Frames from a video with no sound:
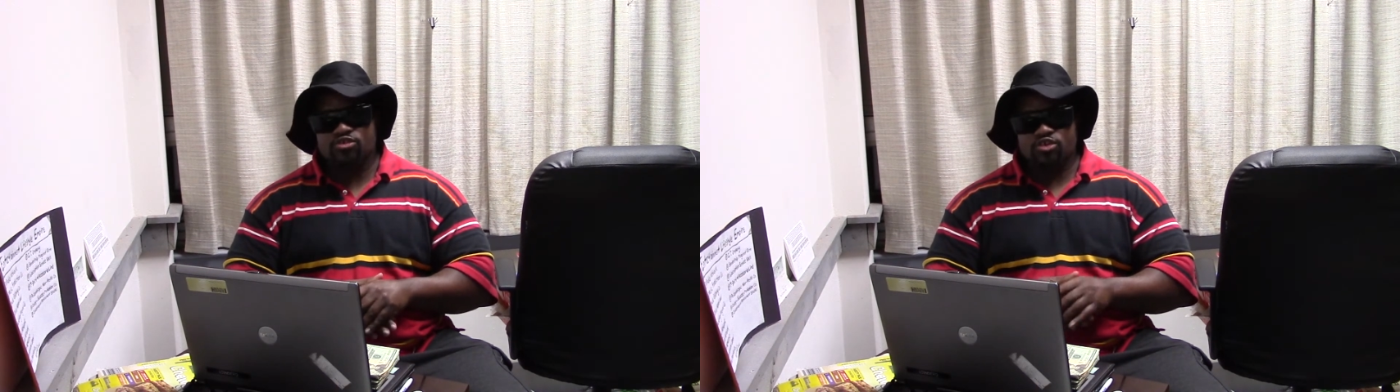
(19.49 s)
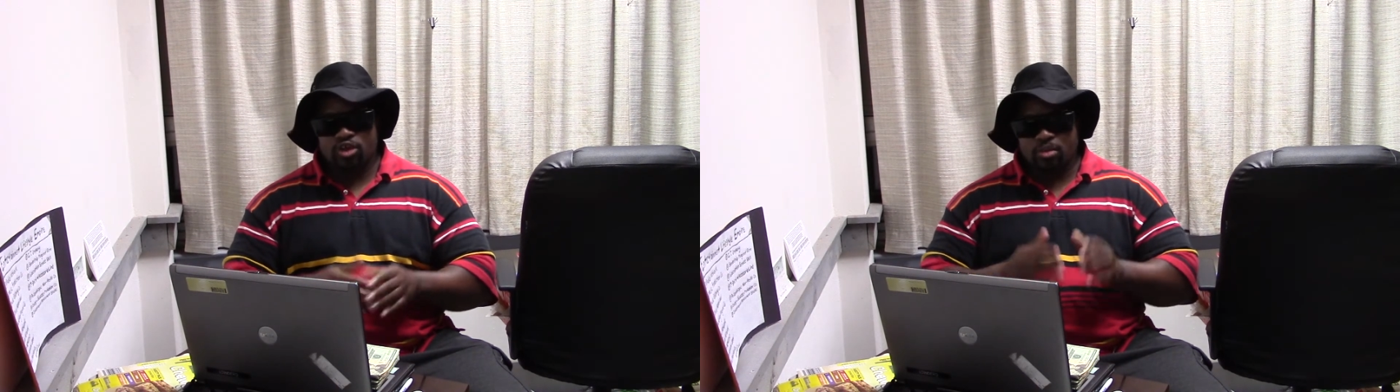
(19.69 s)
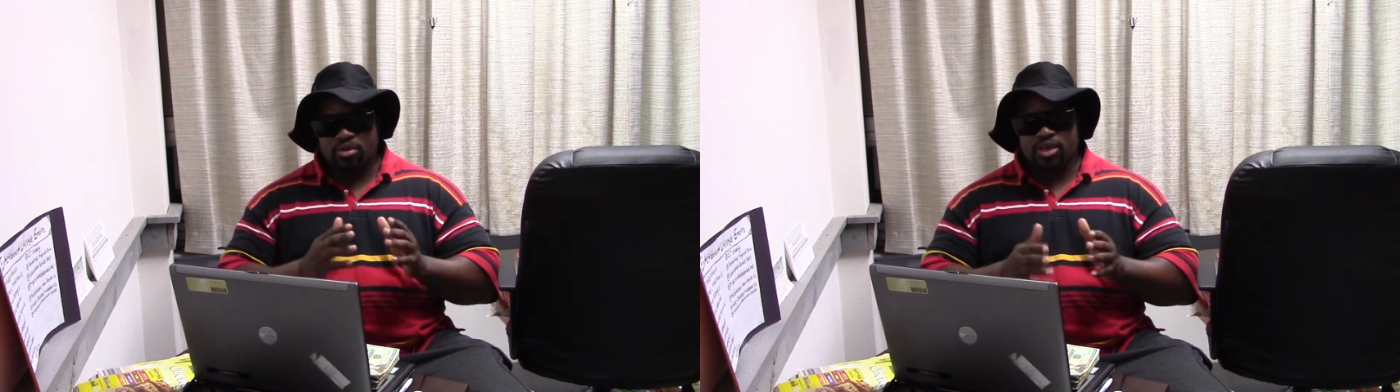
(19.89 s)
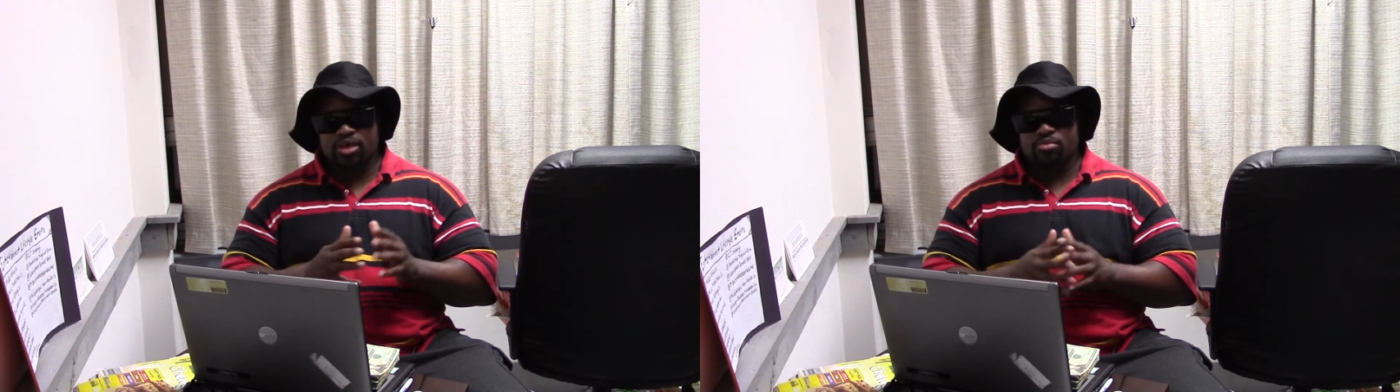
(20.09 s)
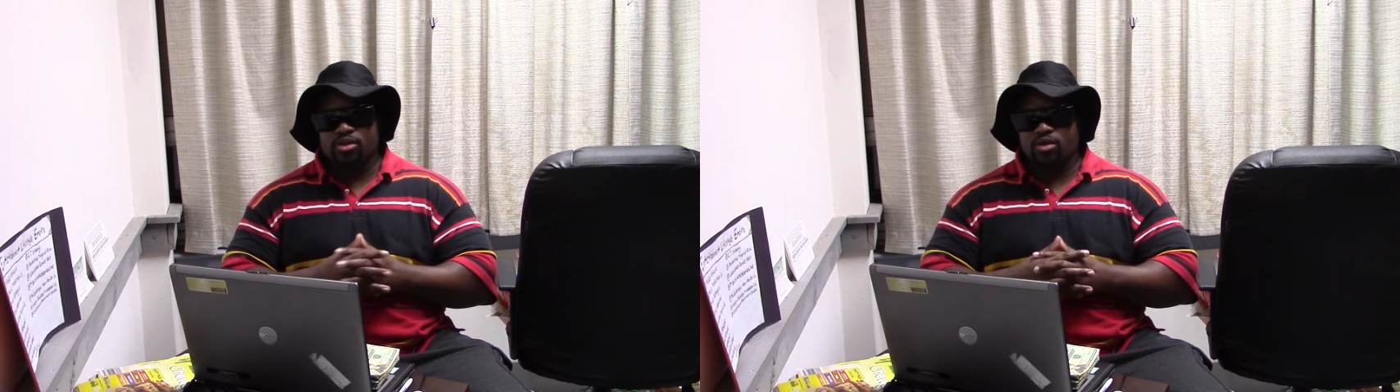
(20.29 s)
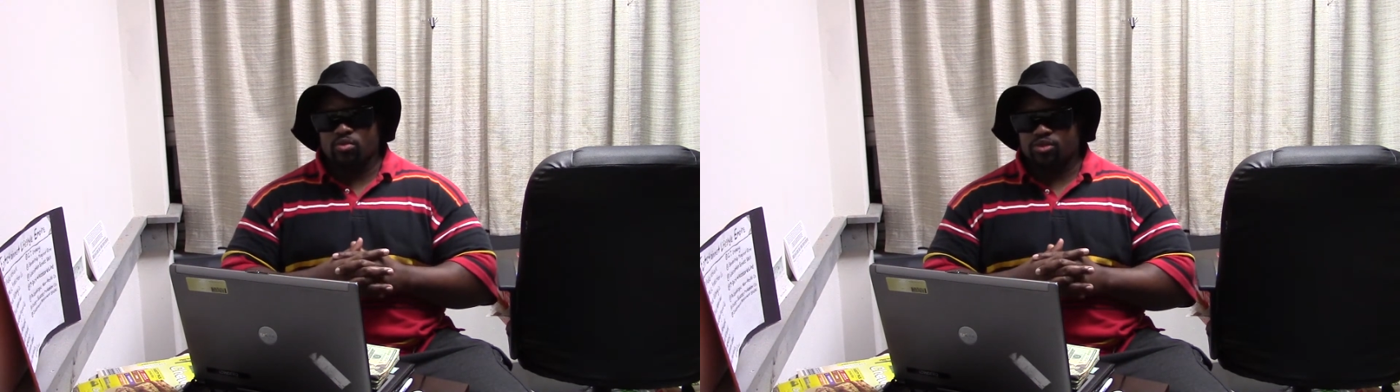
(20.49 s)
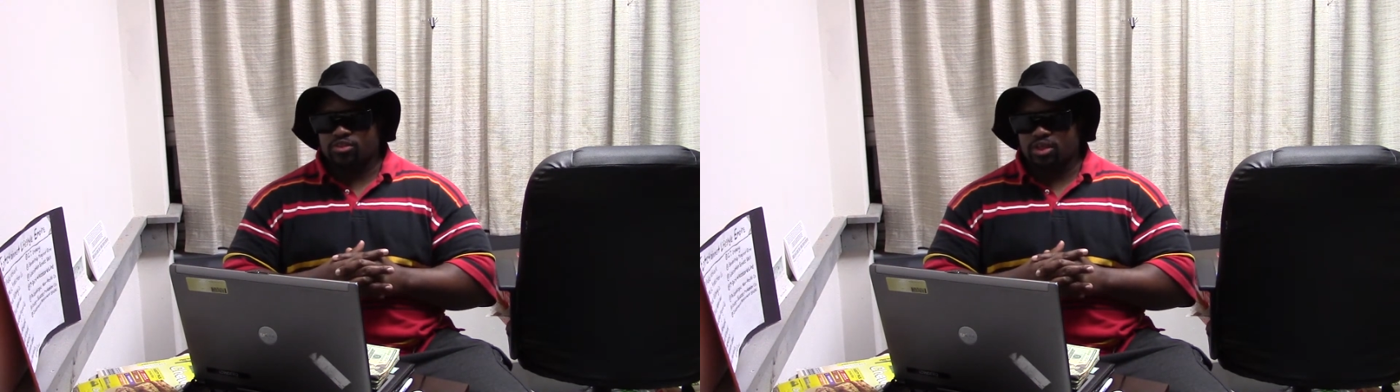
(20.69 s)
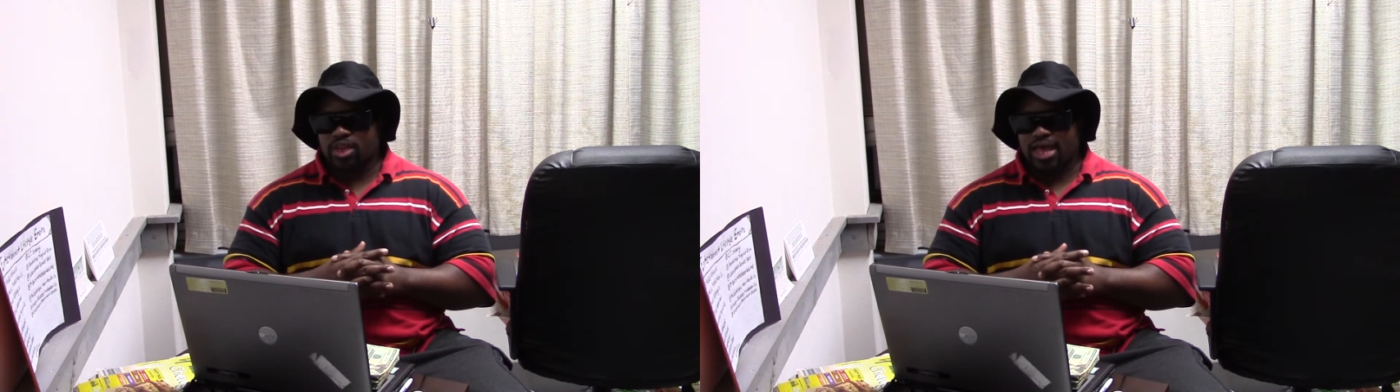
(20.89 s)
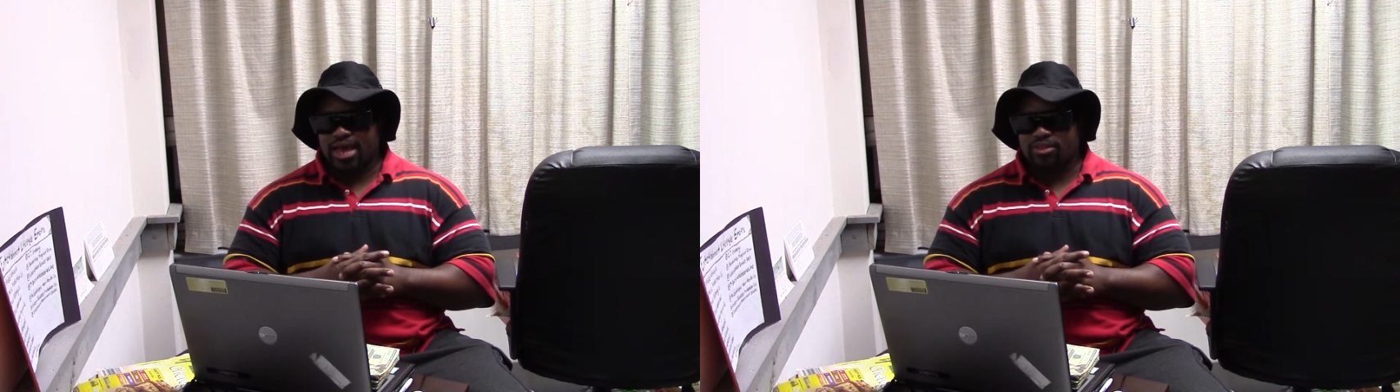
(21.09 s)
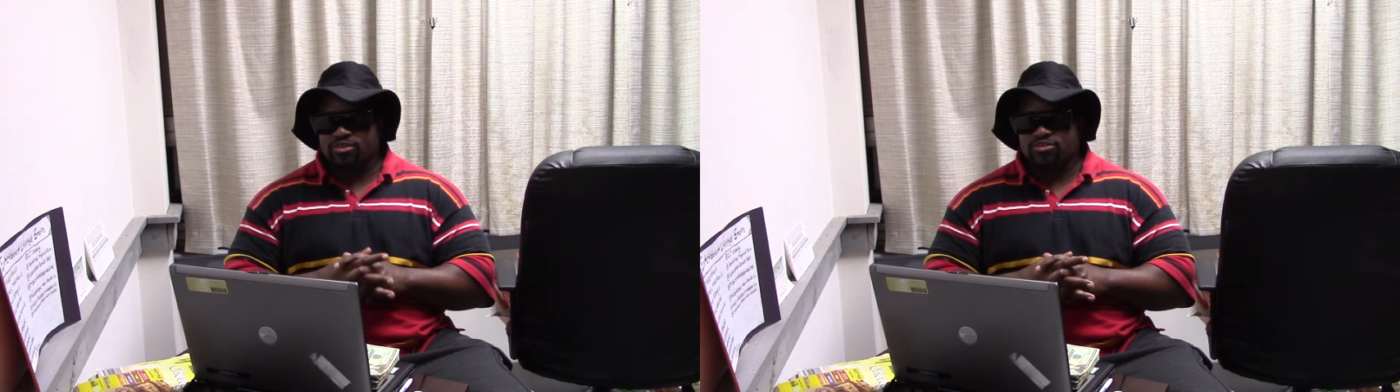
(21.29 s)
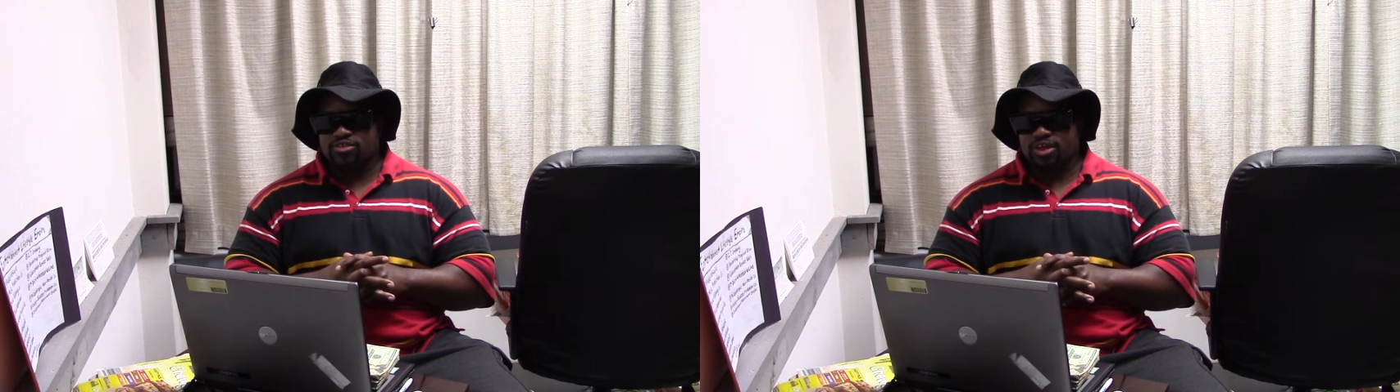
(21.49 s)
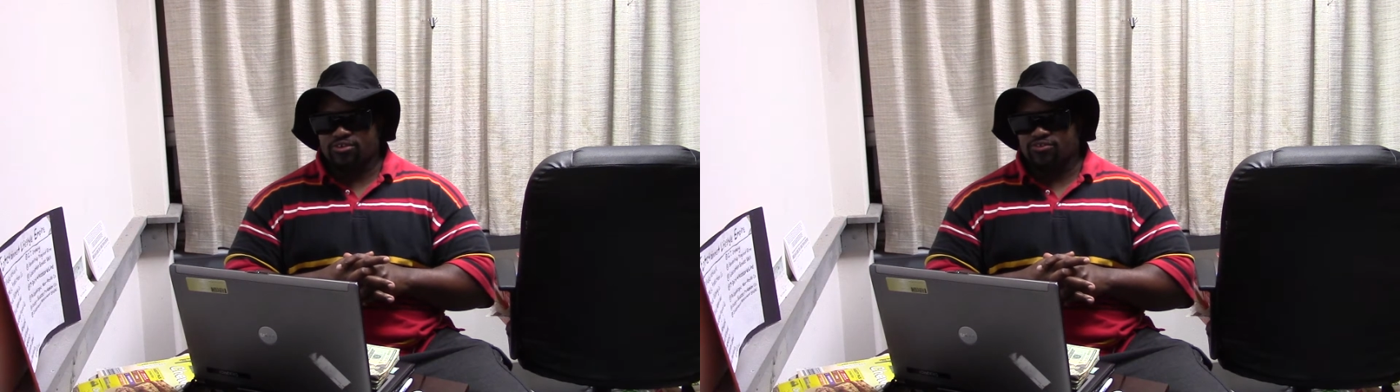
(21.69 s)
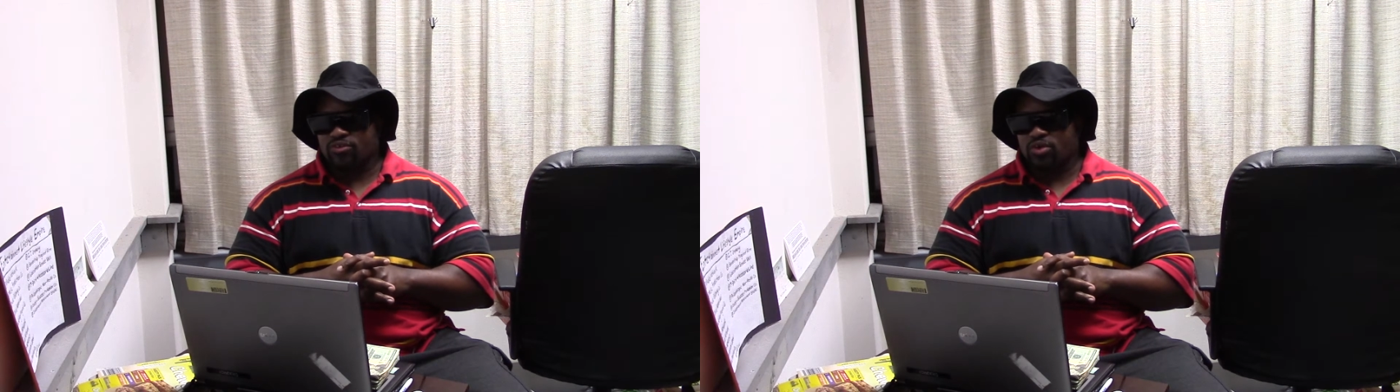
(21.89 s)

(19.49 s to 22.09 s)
sure y'all been keeping up with a lot of the stuff